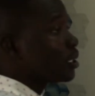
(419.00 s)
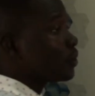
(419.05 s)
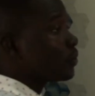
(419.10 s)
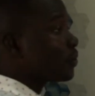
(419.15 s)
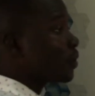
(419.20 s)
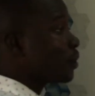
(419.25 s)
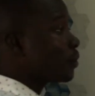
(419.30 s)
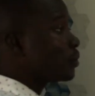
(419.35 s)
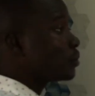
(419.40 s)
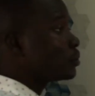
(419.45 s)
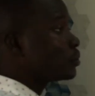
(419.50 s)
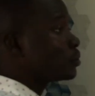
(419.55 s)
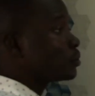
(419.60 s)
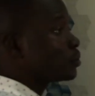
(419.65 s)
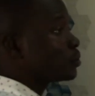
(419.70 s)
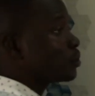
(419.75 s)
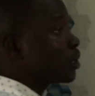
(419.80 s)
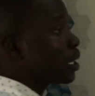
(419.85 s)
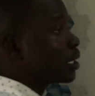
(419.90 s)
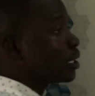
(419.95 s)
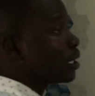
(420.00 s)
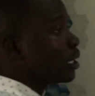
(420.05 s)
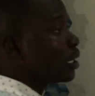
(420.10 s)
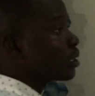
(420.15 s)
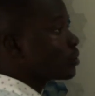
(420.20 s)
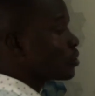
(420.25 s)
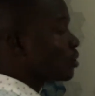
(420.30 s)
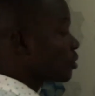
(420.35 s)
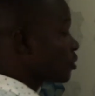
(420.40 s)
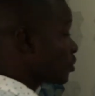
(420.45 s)
if I want you to write the
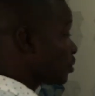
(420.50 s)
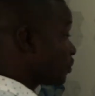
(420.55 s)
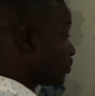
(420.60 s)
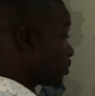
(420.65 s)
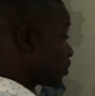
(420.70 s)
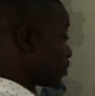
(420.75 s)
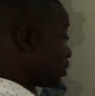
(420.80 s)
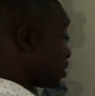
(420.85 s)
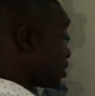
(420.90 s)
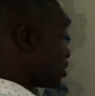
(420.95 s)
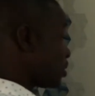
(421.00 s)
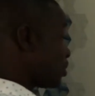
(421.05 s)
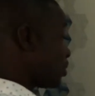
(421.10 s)
electron configuration